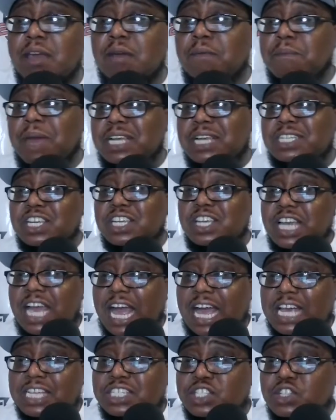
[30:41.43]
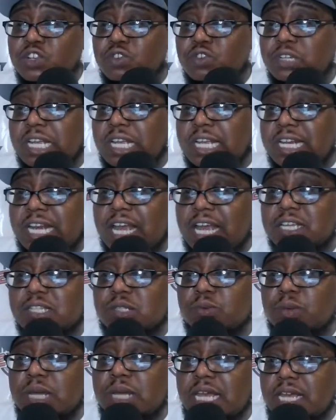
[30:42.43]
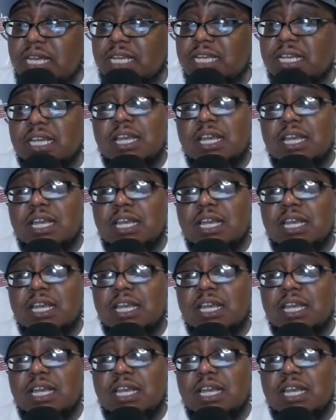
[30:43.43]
Make sure you guys tune in next week.